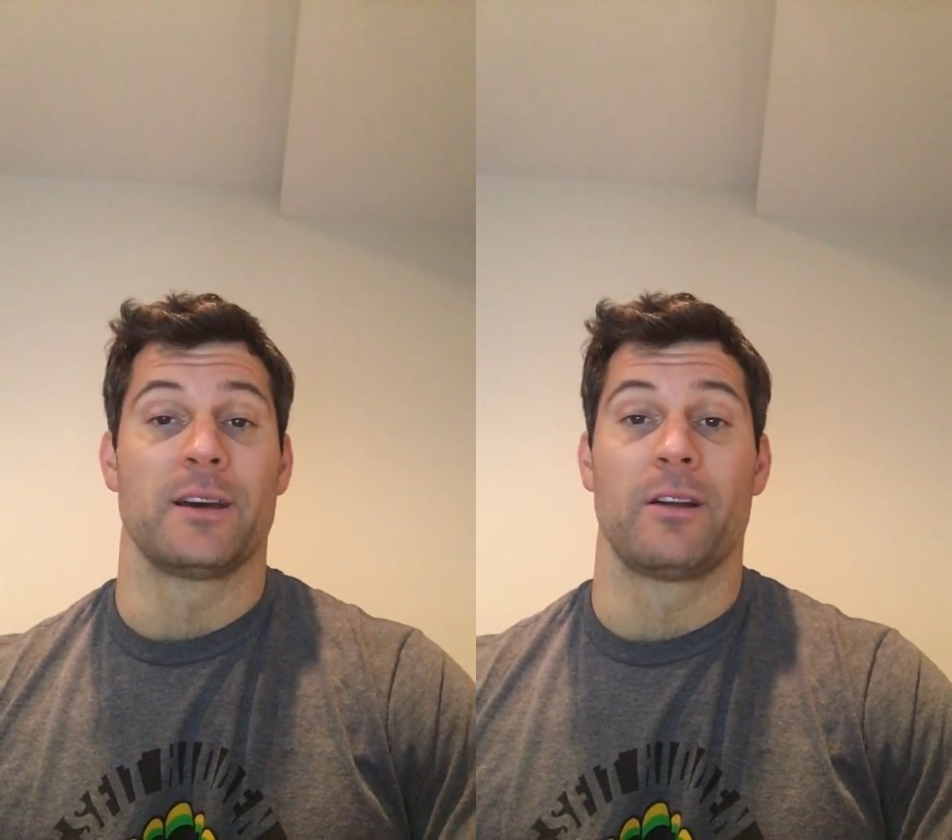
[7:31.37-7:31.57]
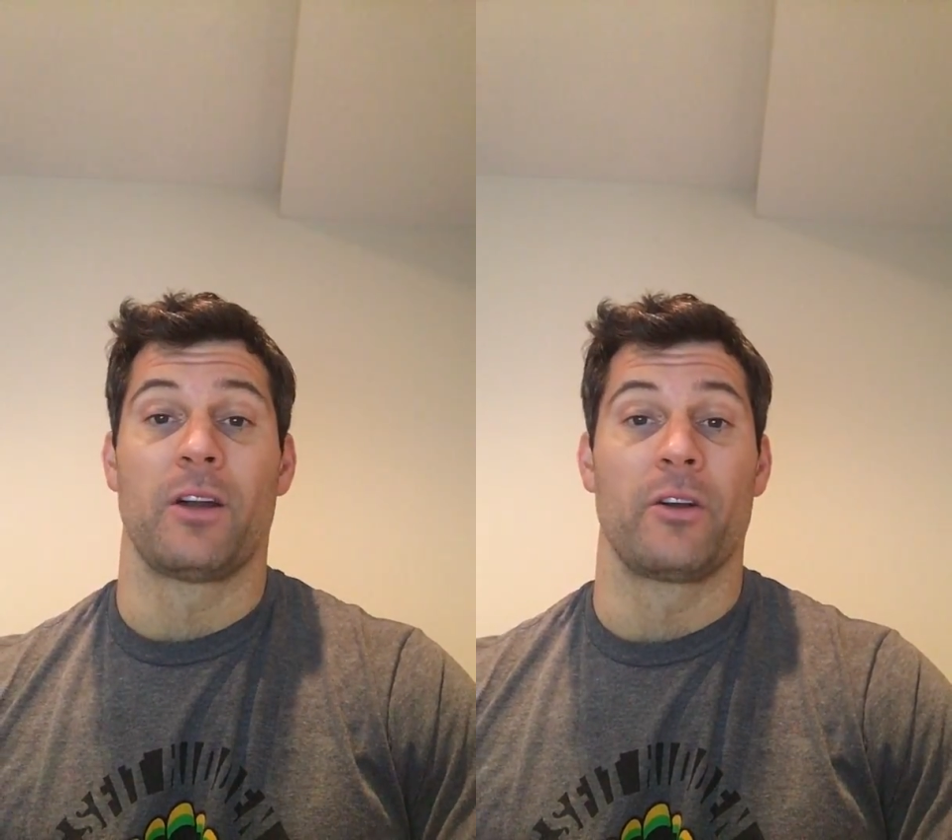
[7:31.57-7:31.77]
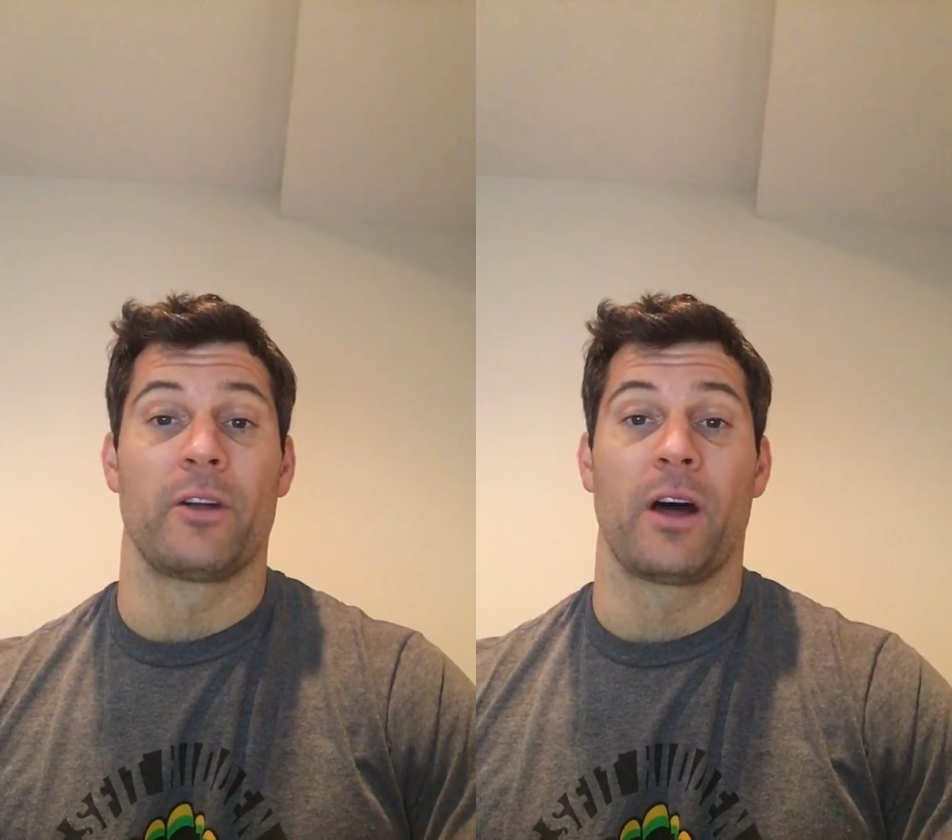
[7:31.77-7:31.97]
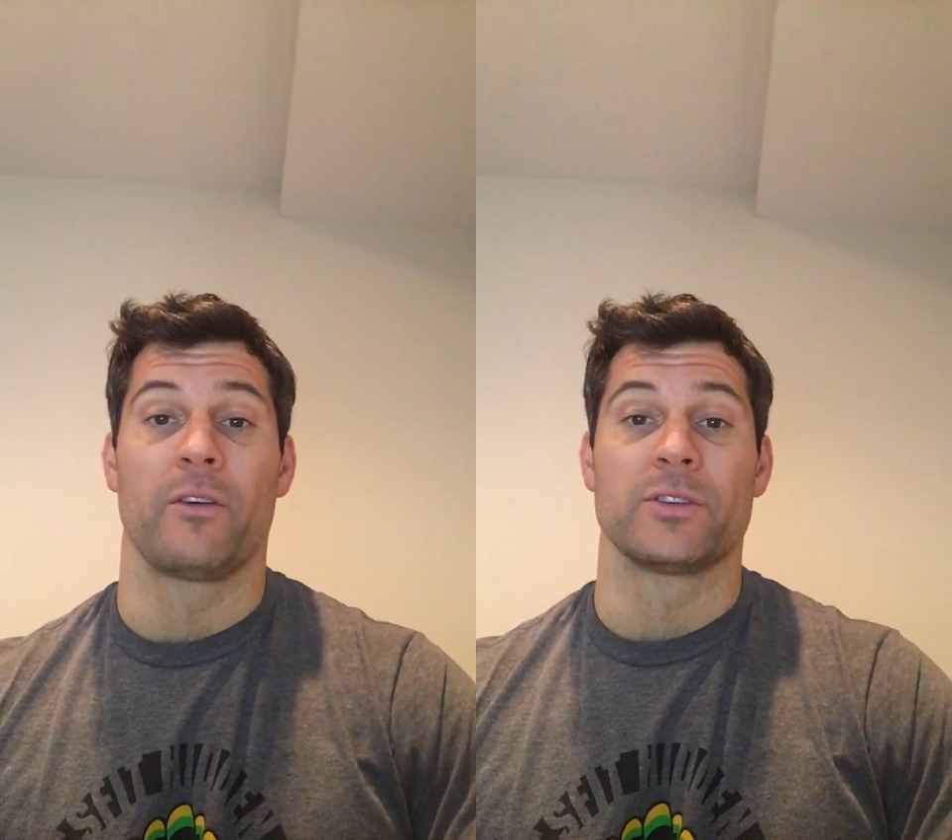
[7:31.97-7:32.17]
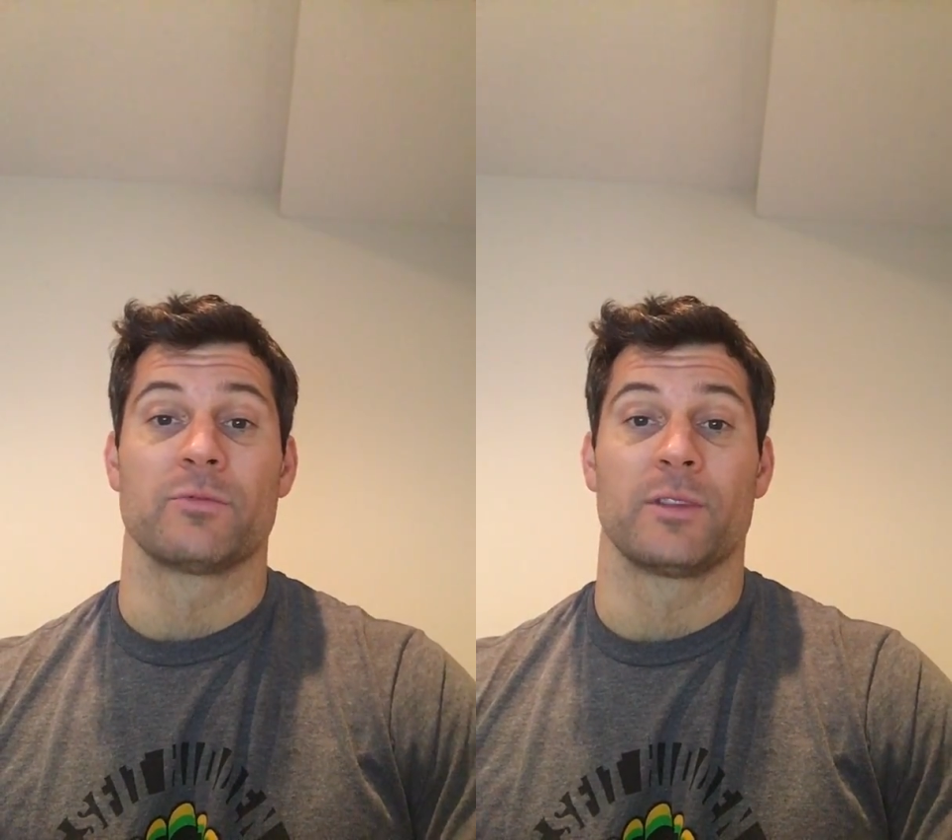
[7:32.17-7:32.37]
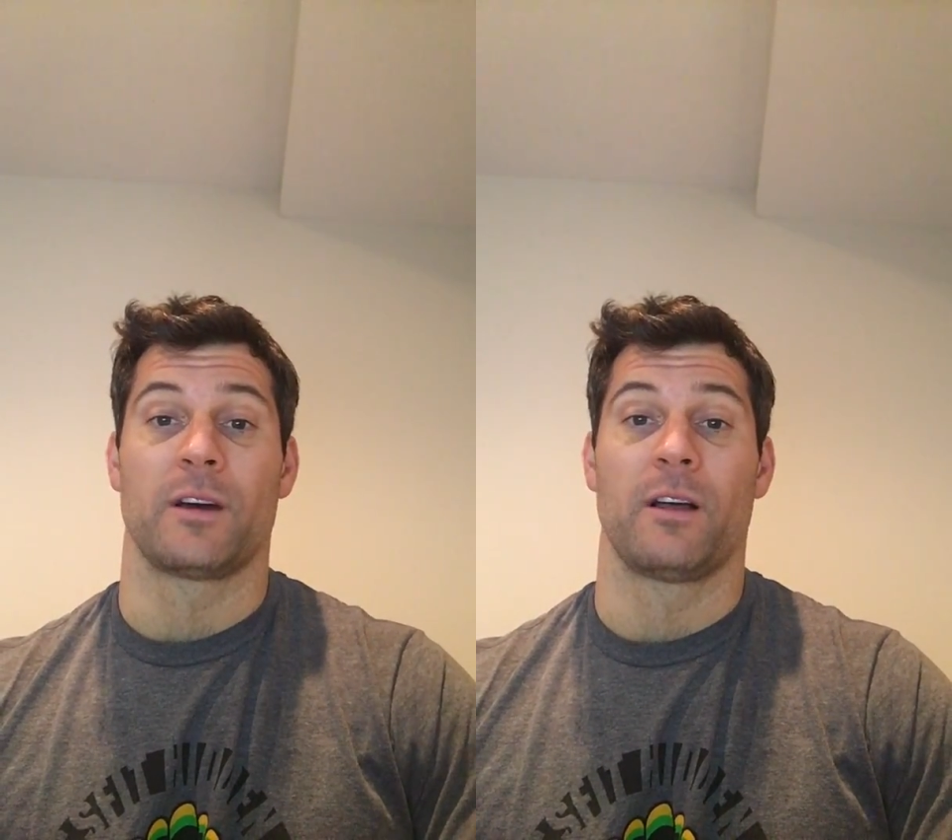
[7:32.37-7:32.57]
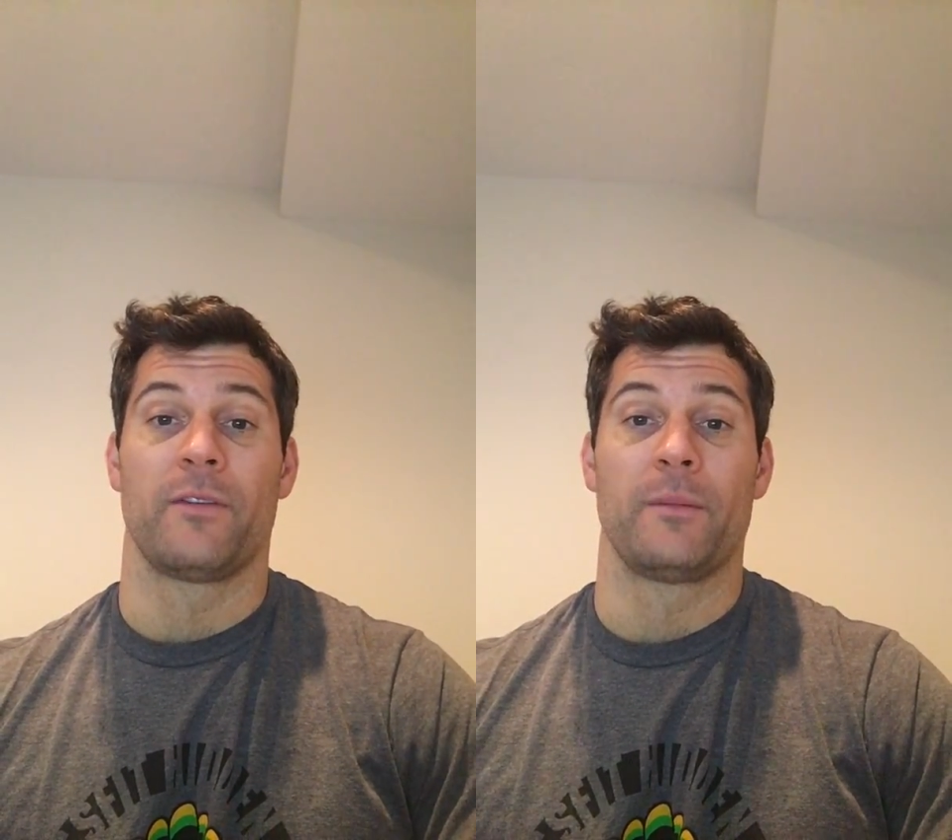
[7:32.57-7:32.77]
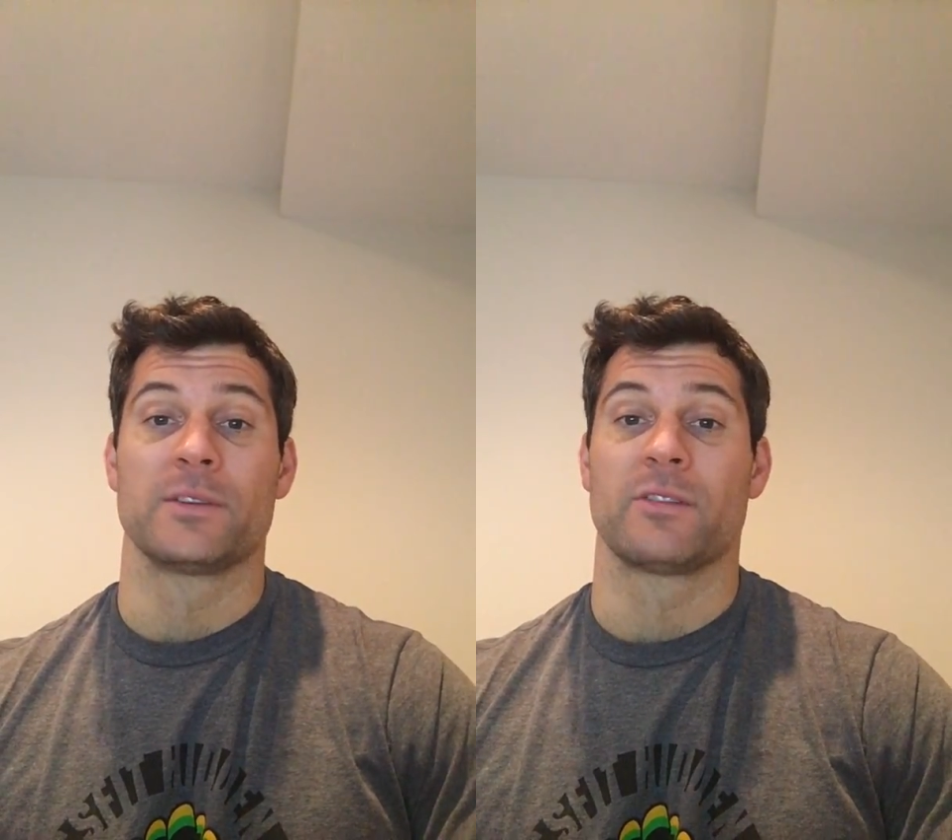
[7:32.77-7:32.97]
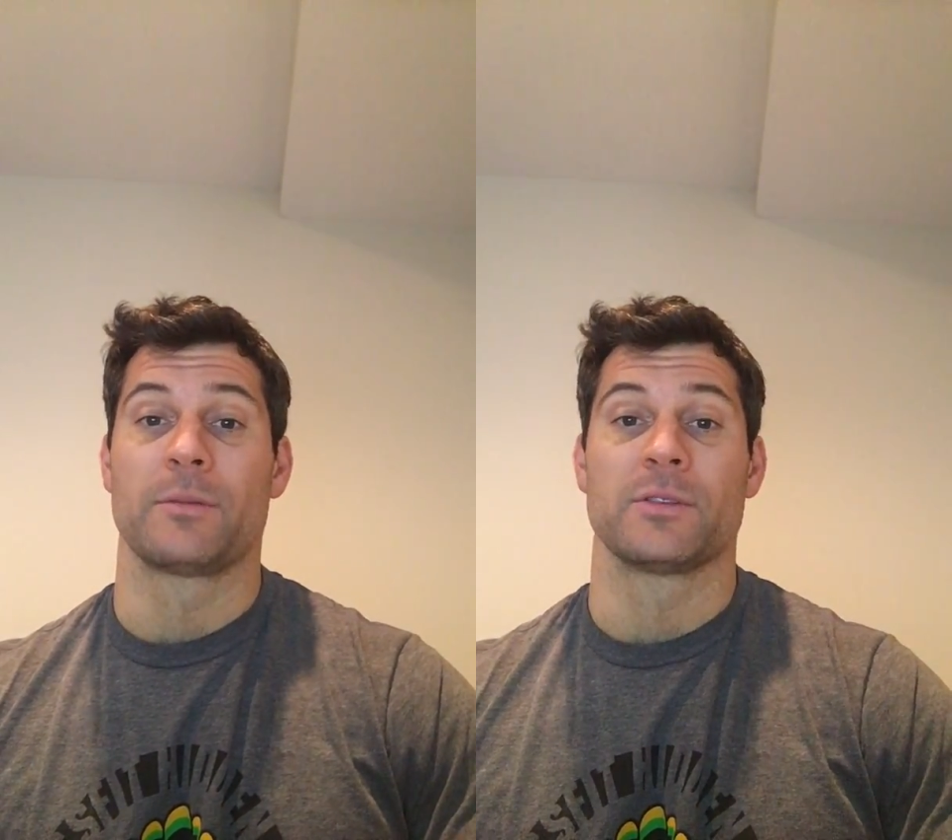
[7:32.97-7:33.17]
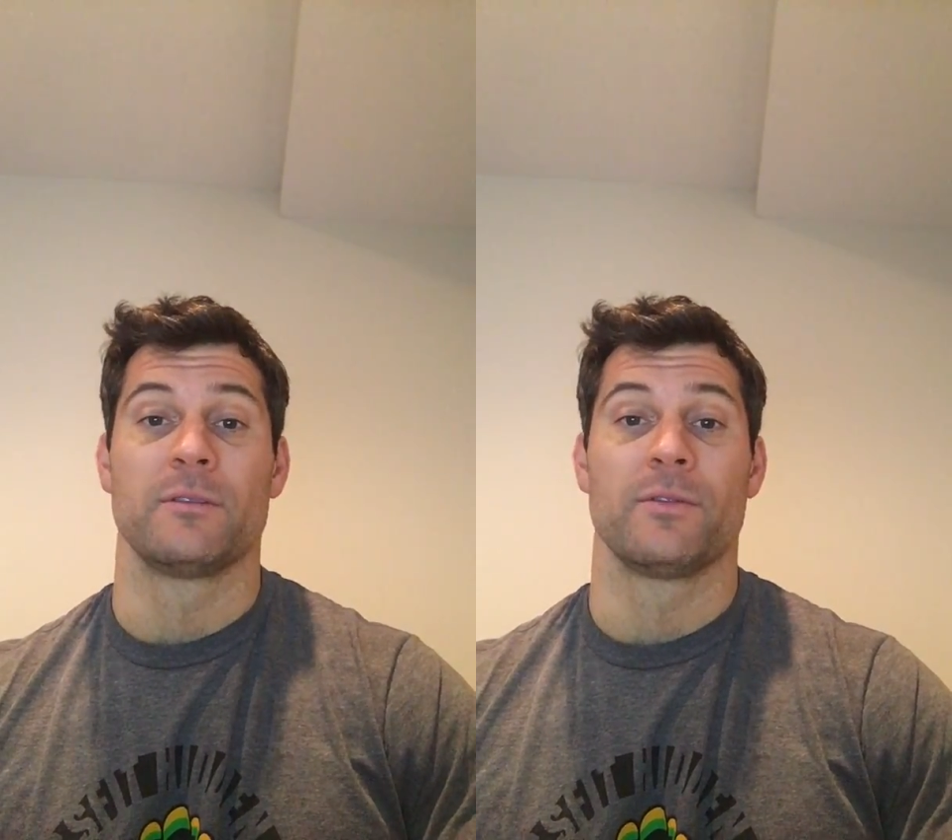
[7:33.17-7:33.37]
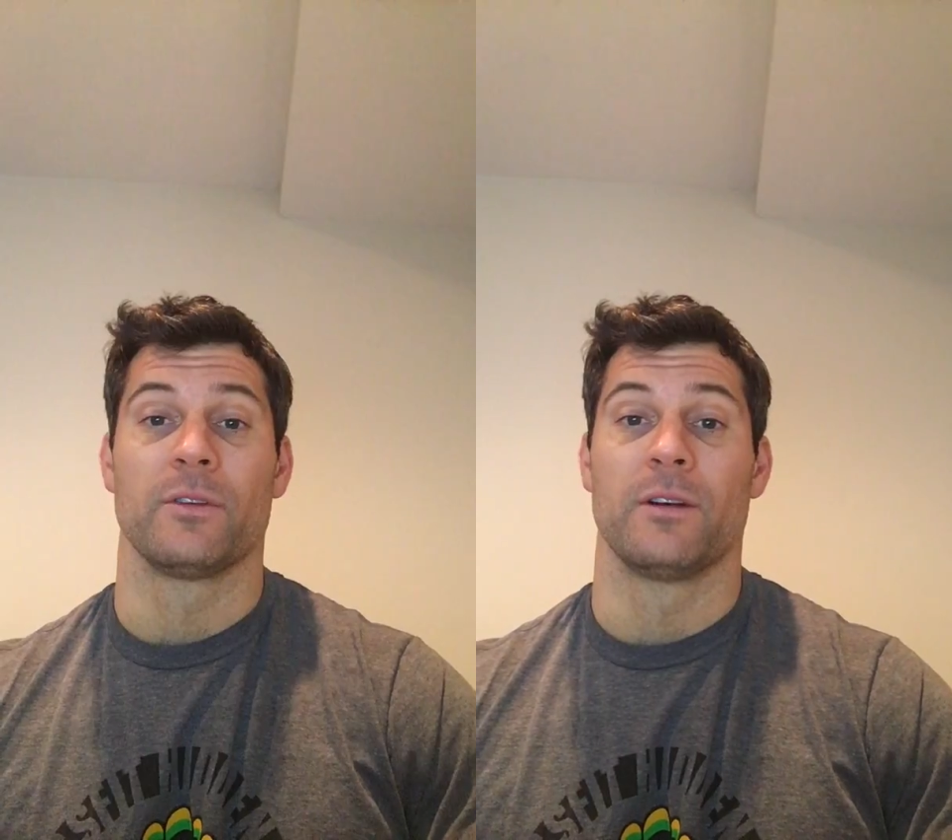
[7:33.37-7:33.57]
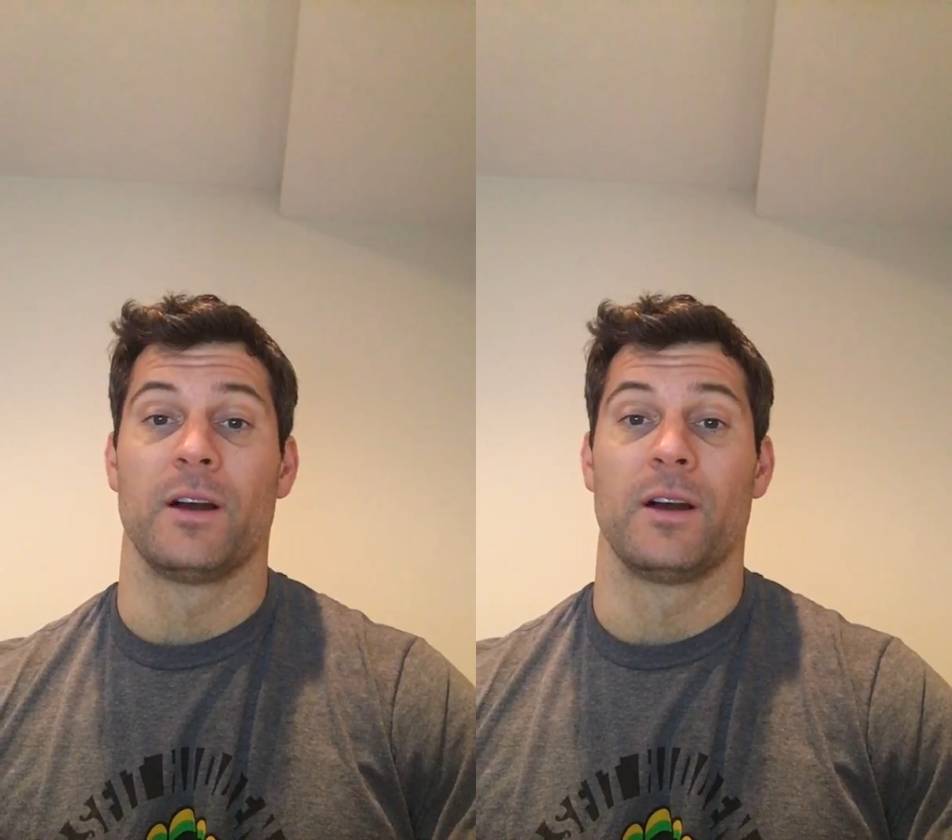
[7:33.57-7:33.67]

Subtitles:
$100 with the Hall of Fame inscription for